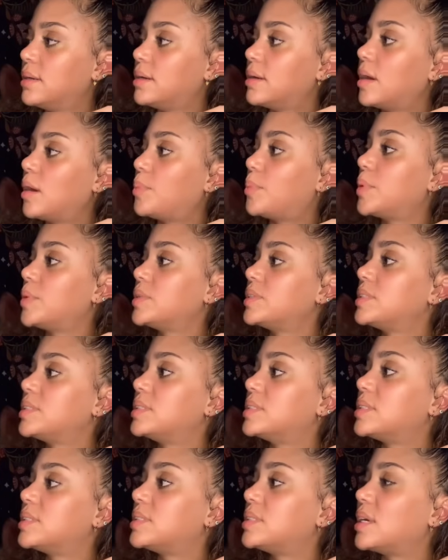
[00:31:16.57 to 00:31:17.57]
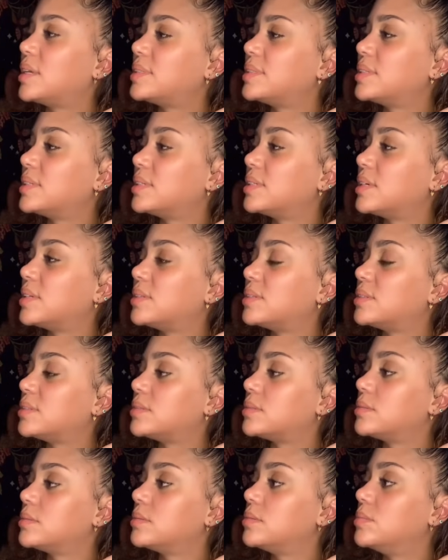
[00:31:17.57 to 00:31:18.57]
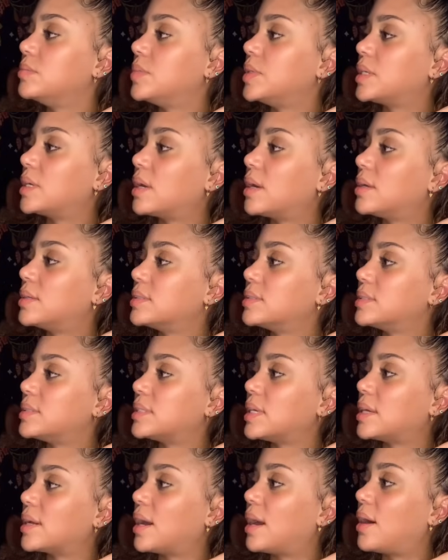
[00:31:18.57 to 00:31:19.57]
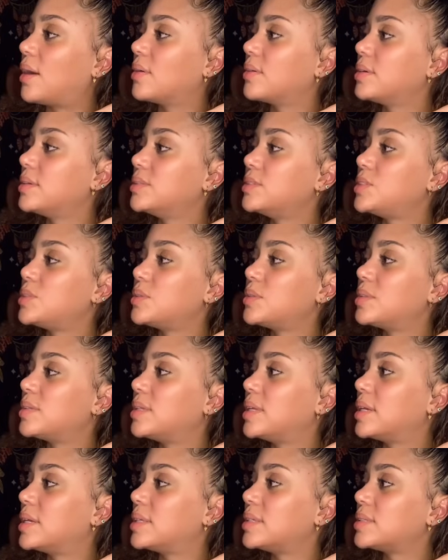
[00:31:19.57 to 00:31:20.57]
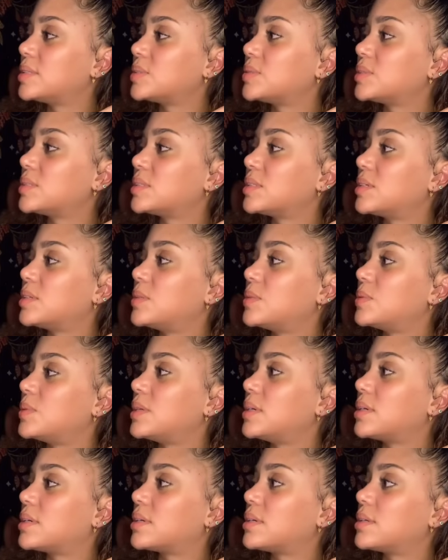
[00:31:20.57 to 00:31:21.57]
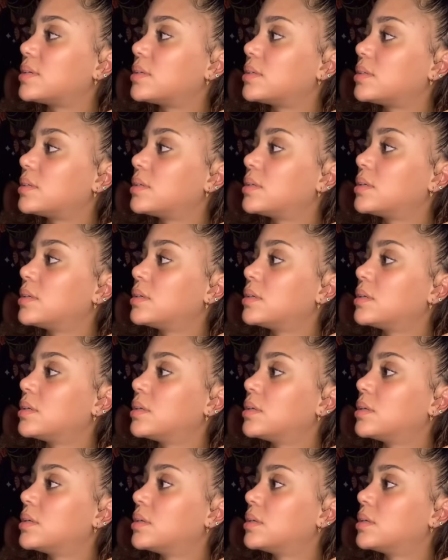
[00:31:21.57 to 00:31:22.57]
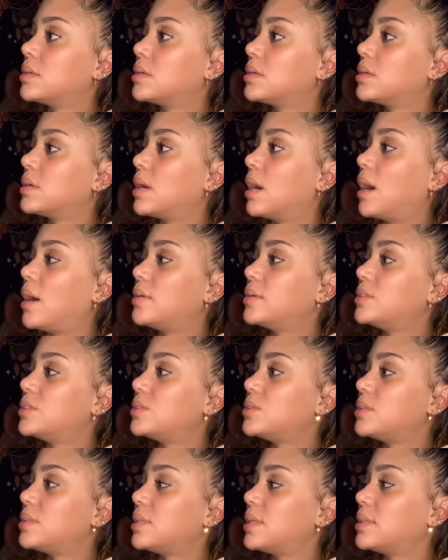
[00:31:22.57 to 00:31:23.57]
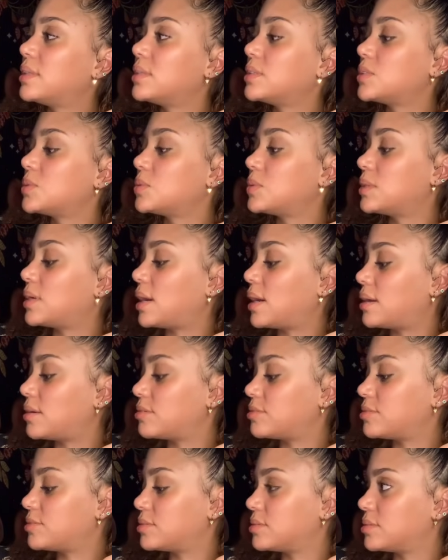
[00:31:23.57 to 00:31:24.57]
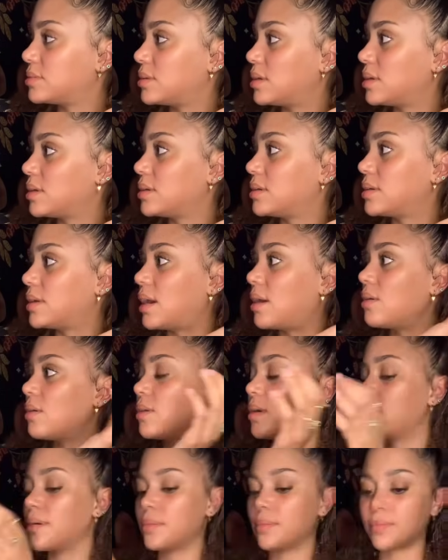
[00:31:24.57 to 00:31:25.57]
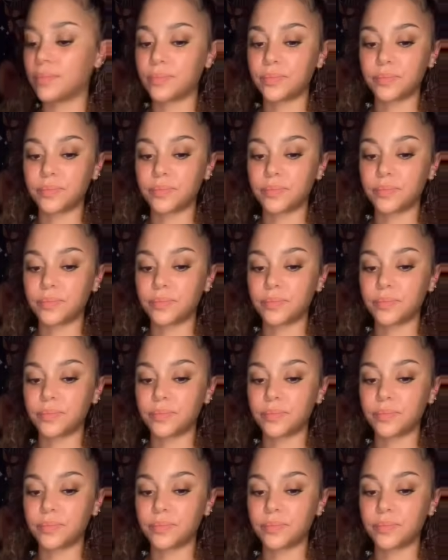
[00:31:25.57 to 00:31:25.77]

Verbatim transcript: a person insulting another because it's like, how could you think this was going to work? How did you think this would have a good outcome?